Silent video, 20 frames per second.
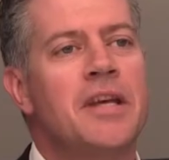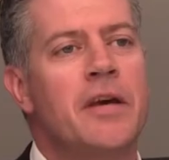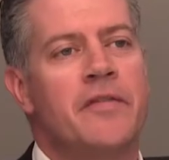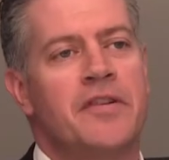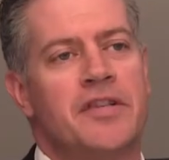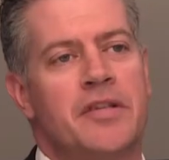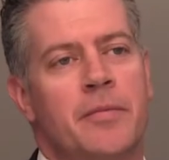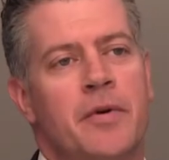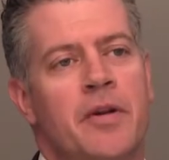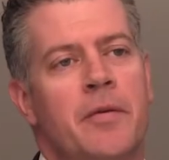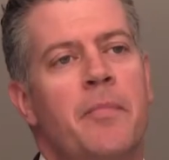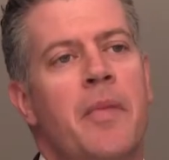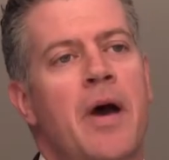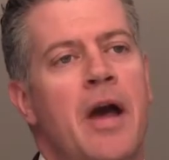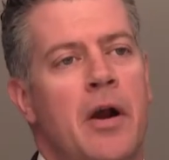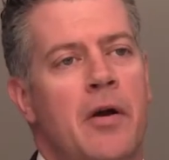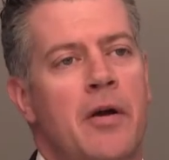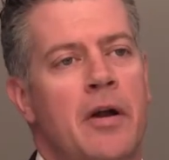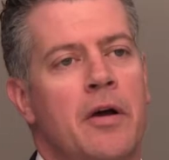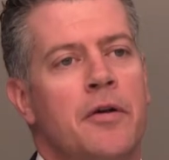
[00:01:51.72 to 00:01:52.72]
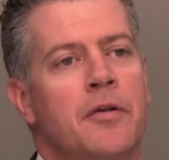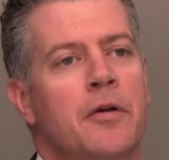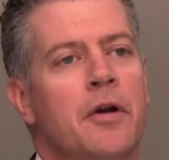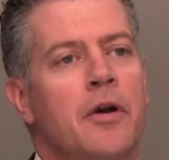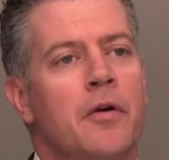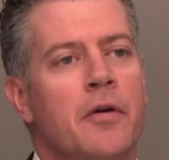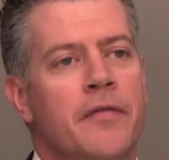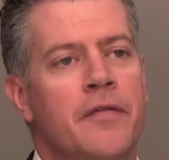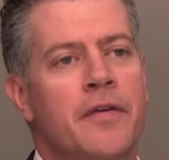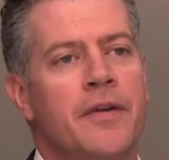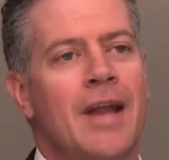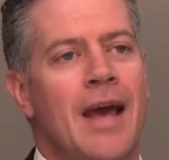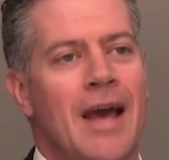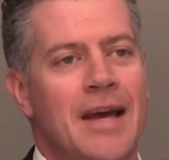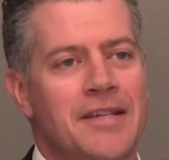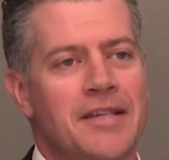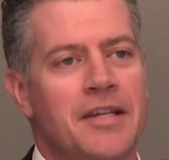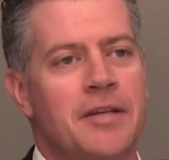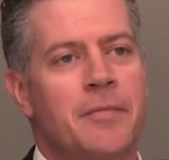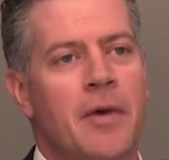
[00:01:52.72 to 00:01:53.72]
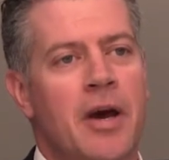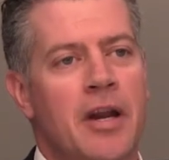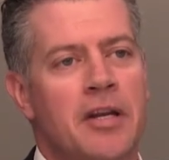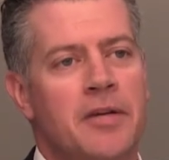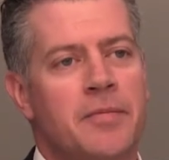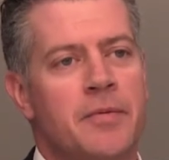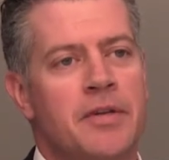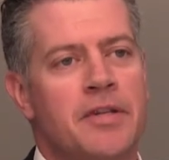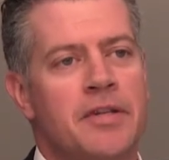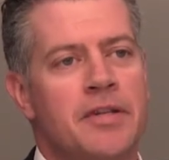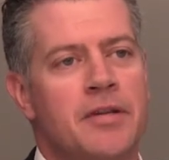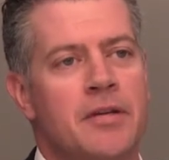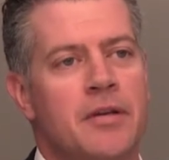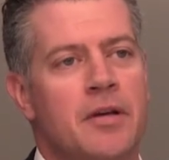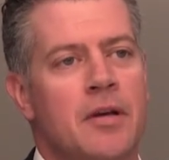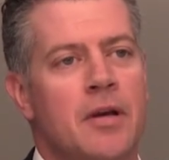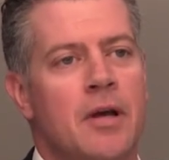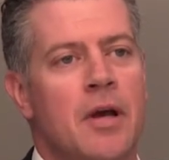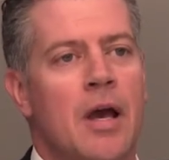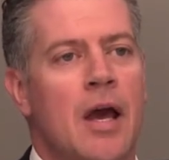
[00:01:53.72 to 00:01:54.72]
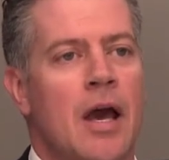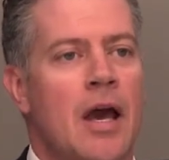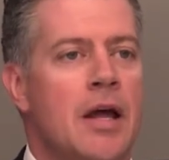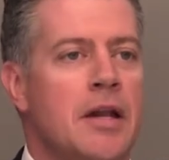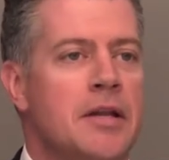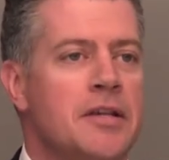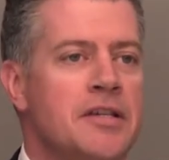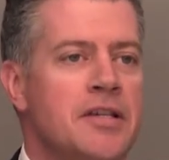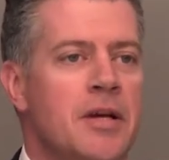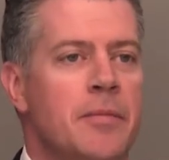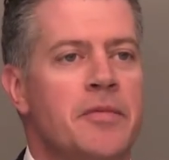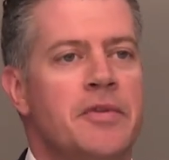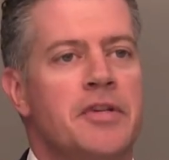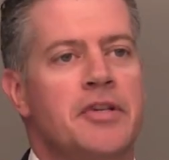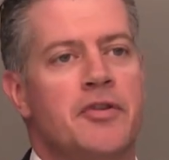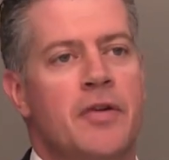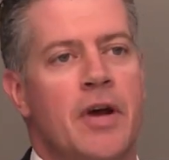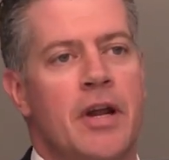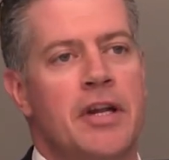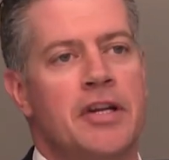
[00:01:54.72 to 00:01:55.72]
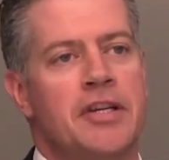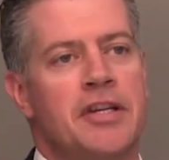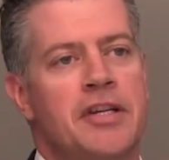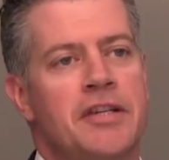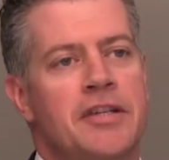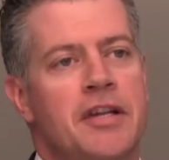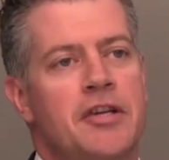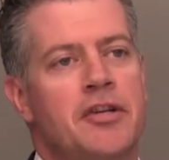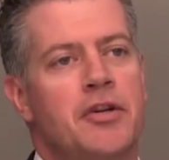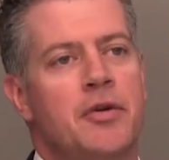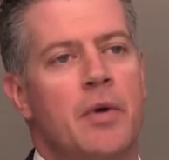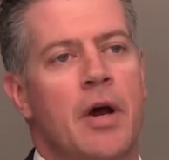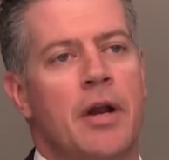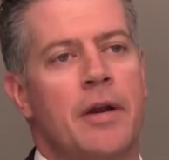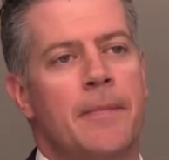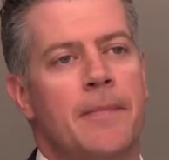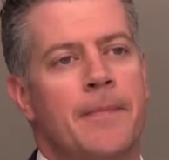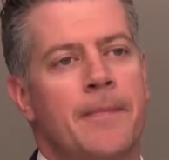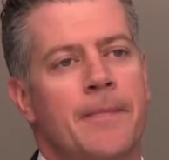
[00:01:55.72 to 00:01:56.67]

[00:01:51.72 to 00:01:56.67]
give us a bit of background on Gryphon Asset Management and some of the strategies that you run.